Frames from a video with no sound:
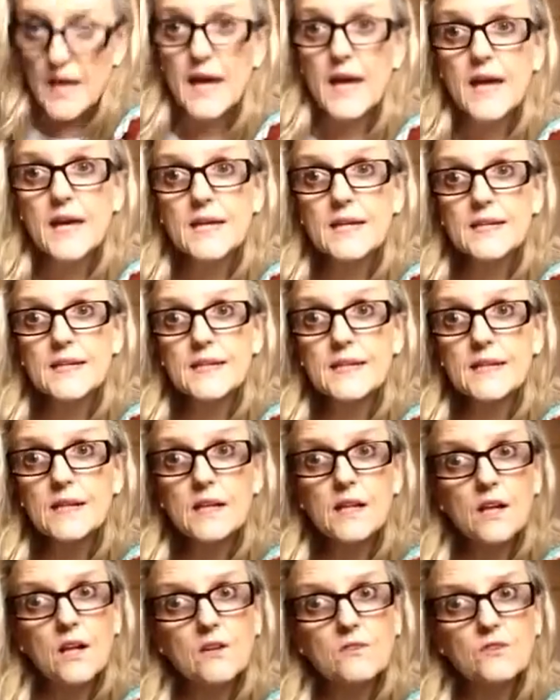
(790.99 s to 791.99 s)
Eddie.
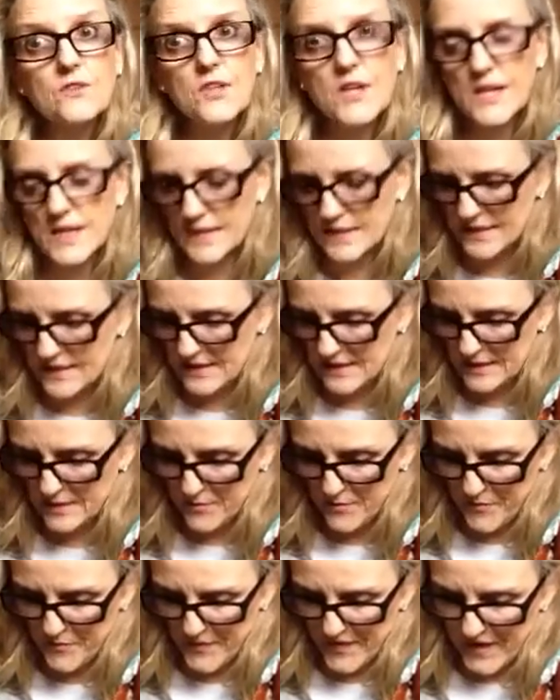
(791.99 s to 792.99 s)
Love you, Eddie.
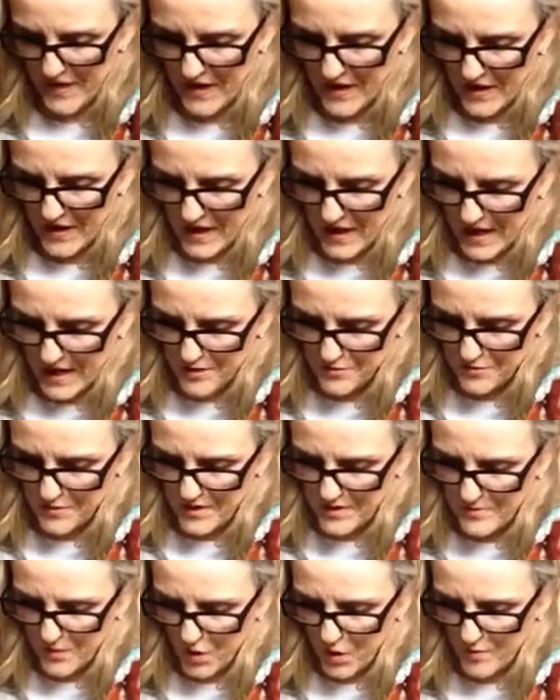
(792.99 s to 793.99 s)
And
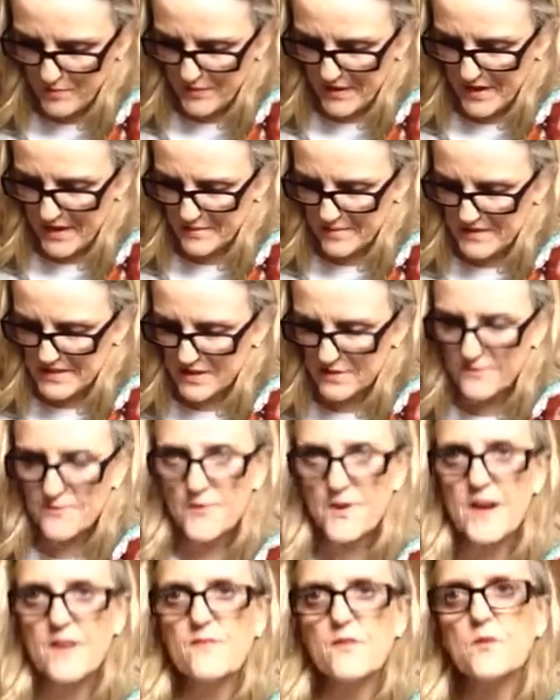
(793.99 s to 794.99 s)
Reborn babies are
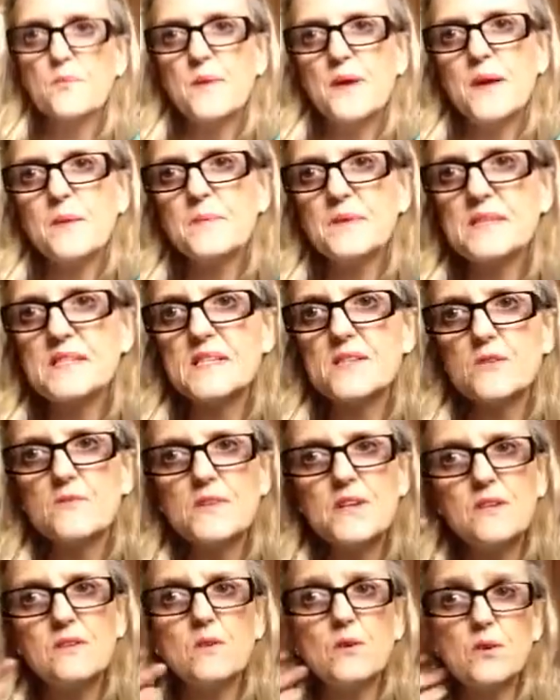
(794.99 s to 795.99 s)
forever babies. And
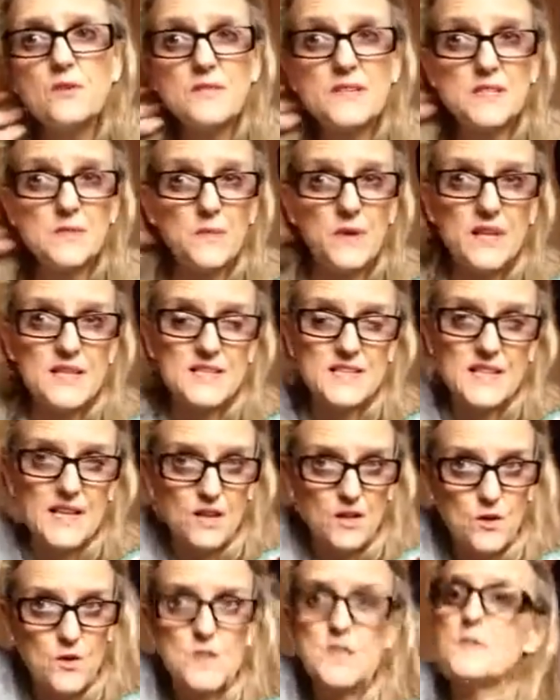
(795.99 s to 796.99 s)
the only reason why I say
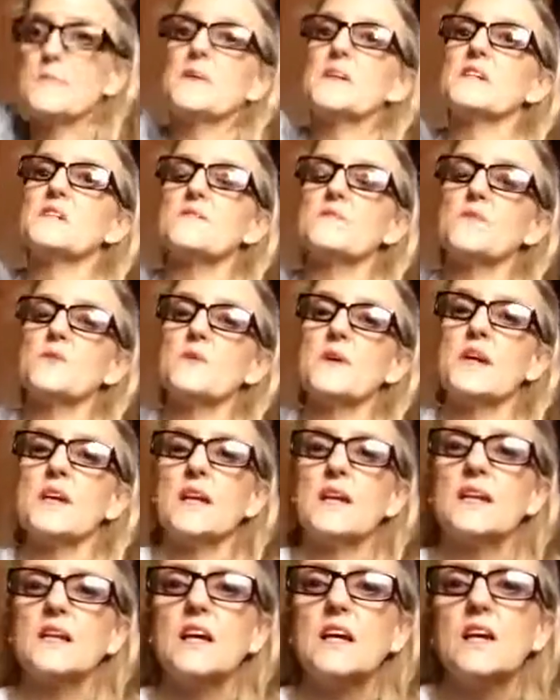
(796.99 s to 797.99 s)
her is because of the
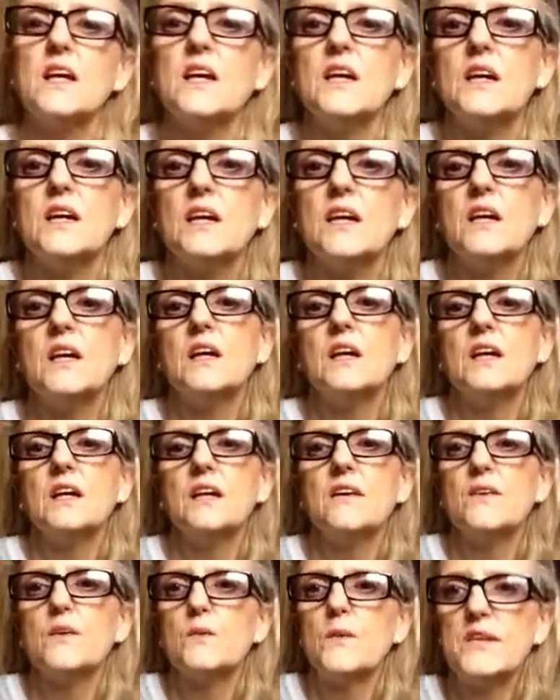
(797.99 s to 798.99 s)

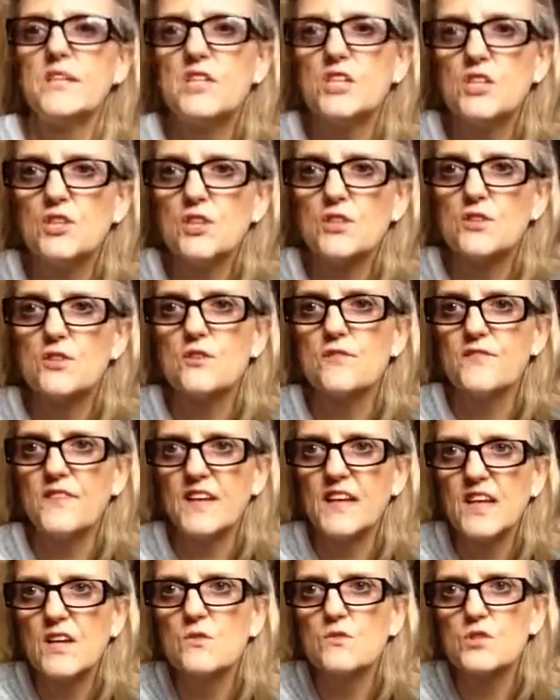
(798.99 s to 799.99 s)
way she does her
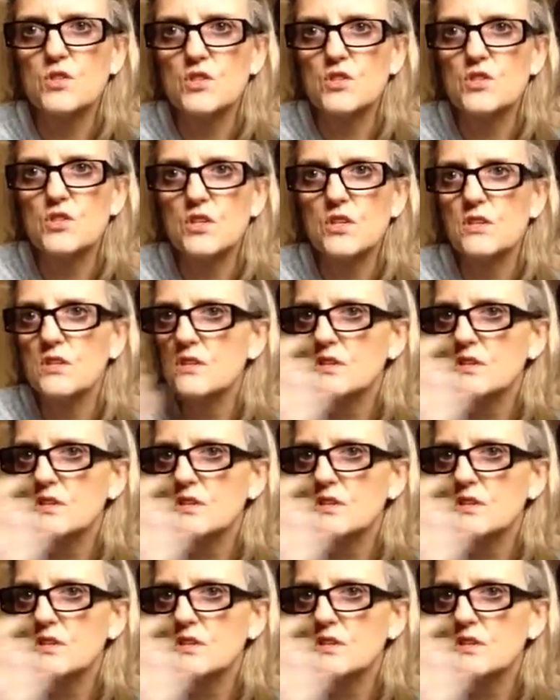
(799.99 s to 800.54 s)
videos.